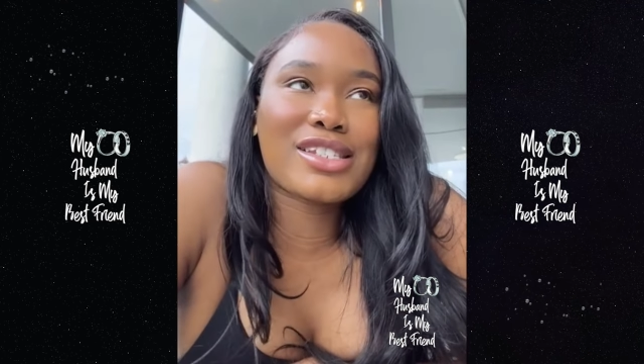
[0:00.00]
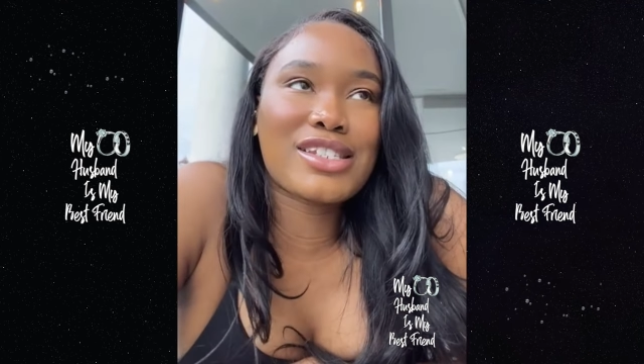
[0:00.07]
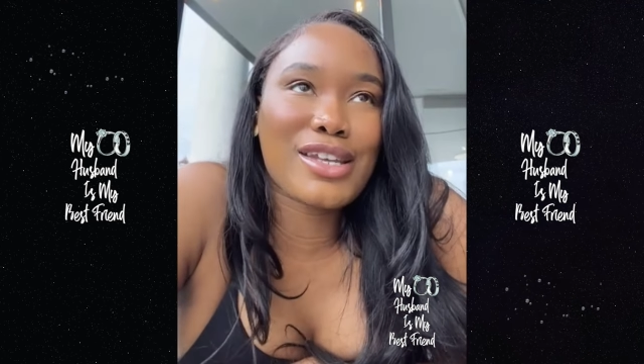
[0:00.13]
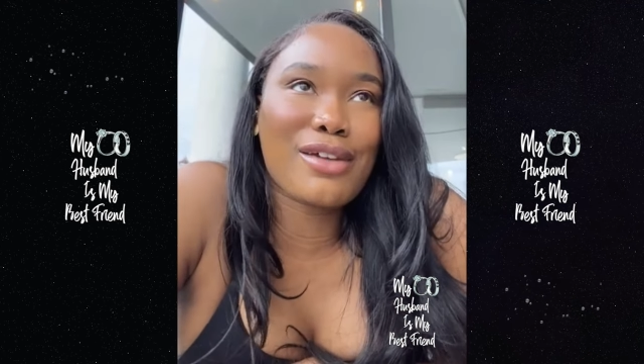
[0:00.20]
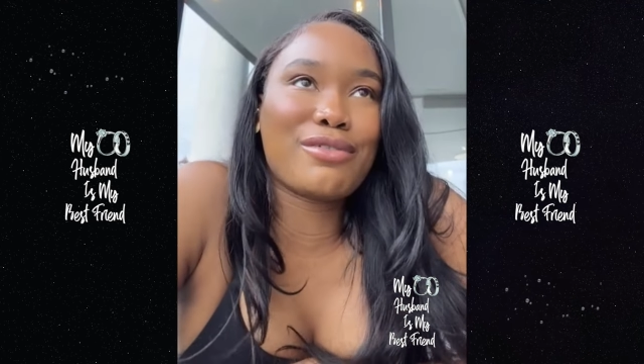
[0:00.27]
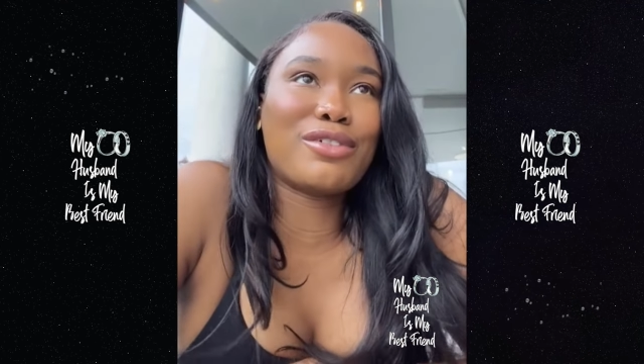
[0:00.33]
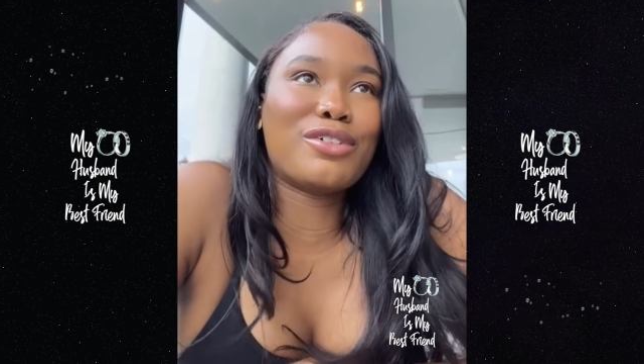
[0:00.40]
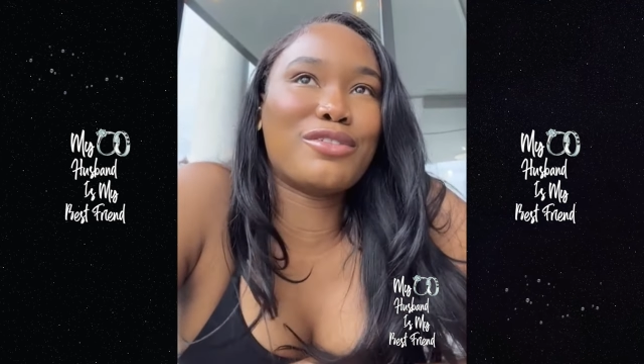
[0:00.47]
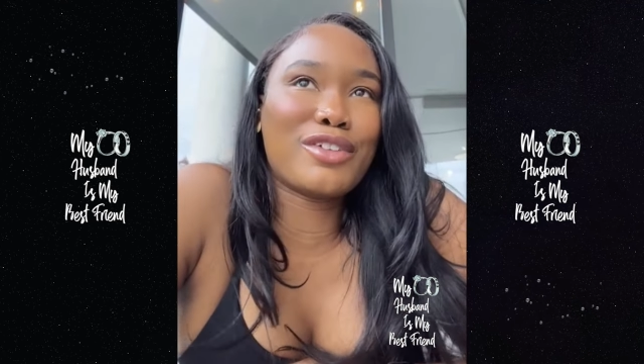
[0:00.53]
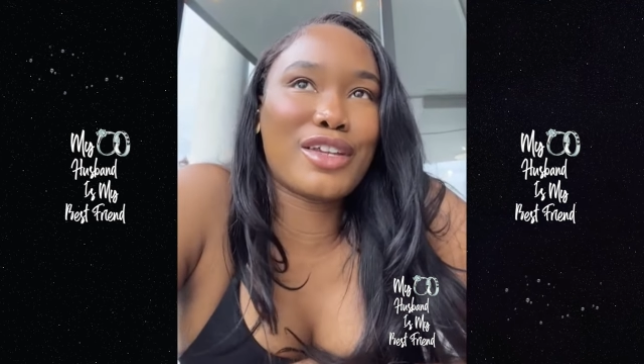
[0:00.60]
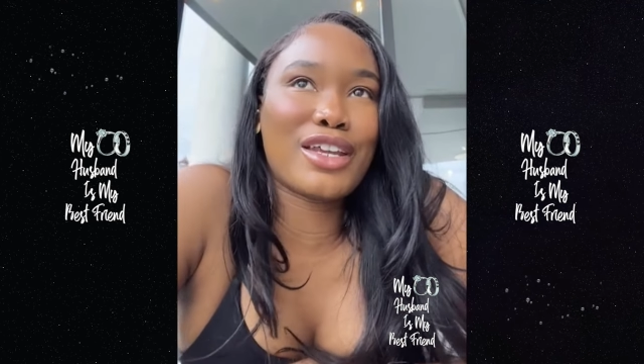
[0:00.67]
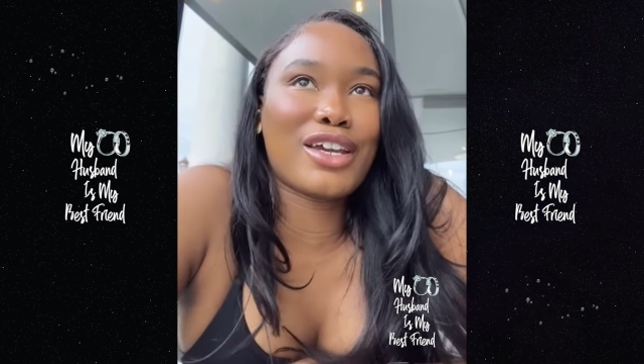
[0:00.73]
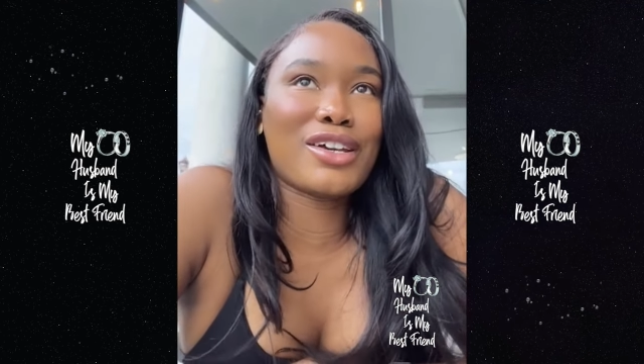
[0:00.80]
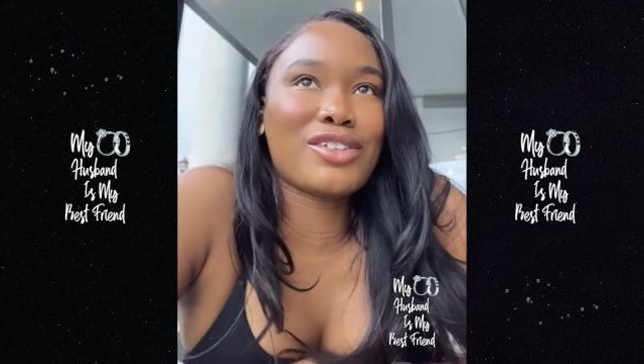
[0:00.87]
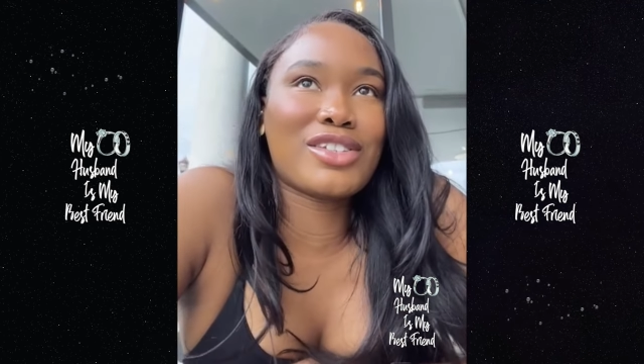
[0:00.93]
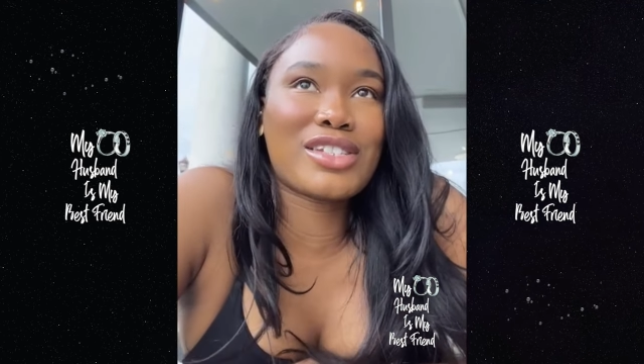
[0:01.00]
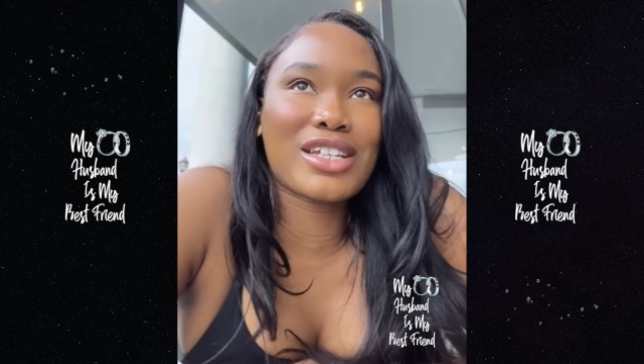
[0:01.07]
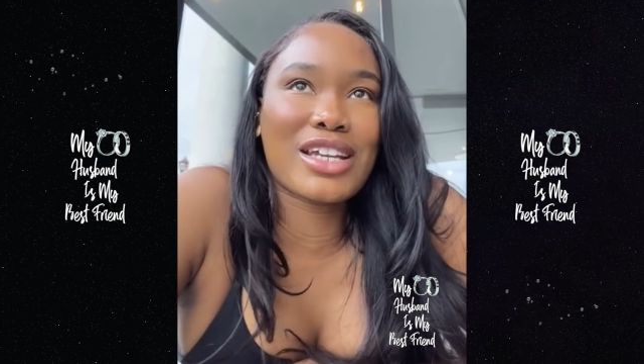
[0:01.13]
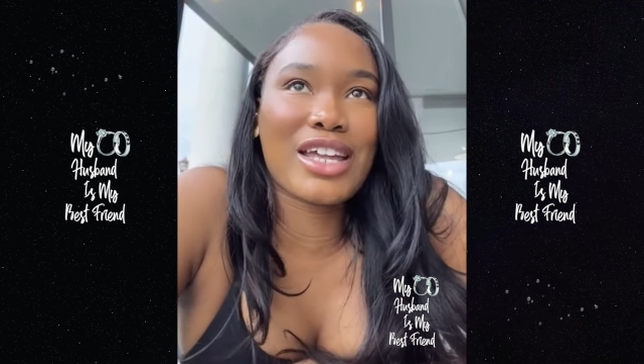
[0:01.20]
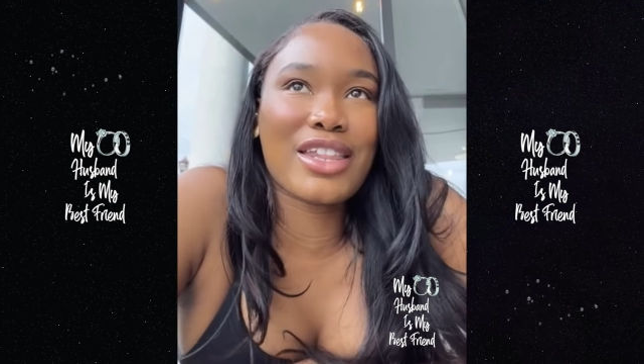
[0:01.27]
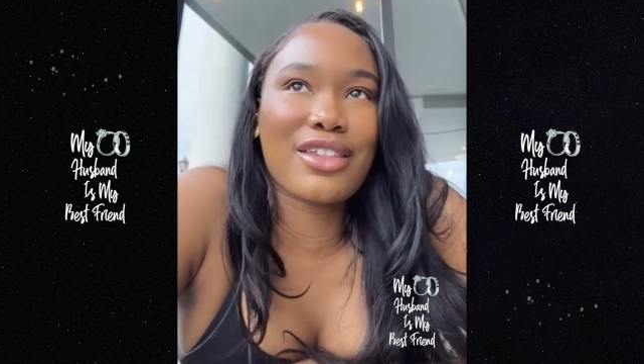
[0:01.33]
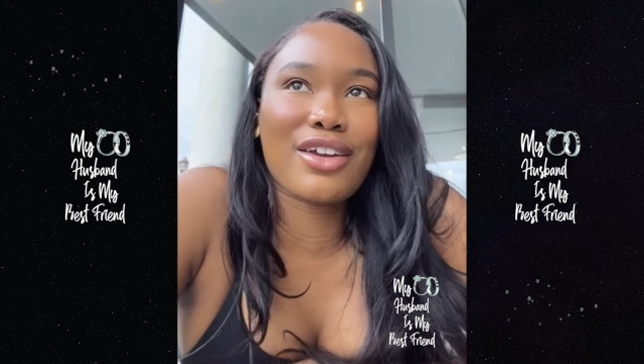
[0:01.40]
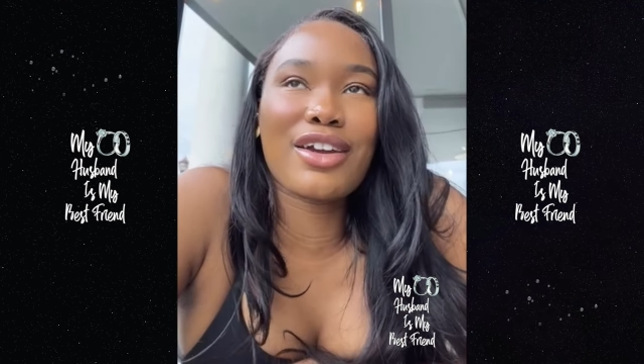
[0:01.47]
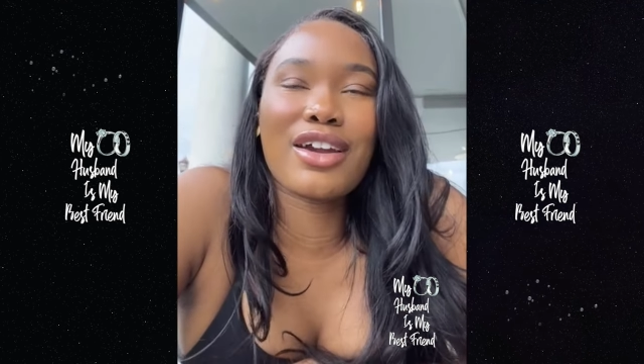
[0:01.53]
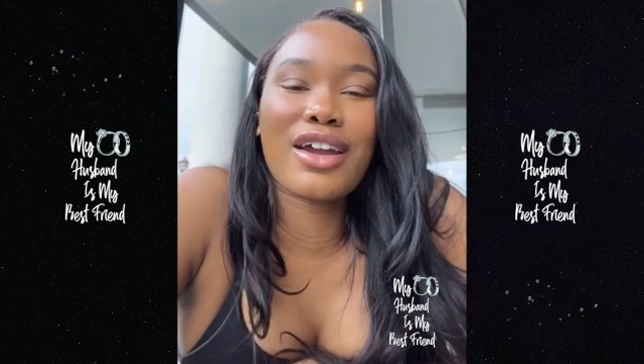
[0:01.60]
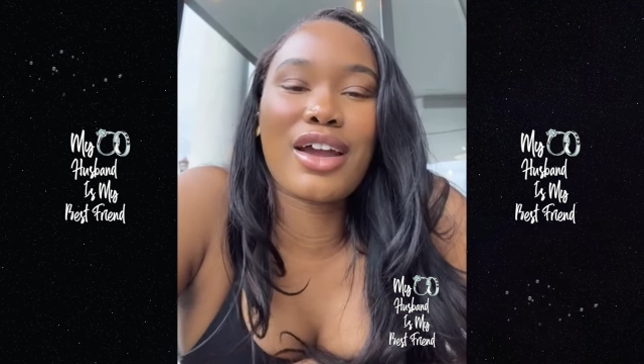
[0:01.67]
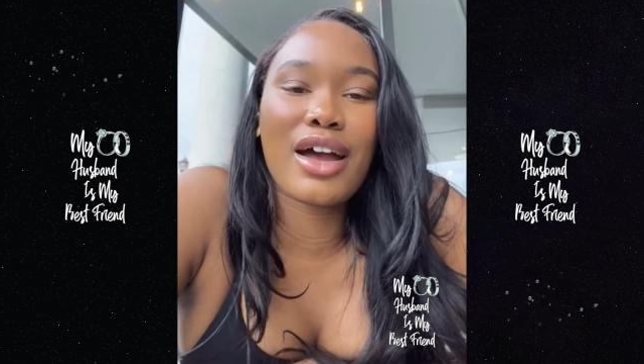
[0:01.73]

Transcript: several videos together.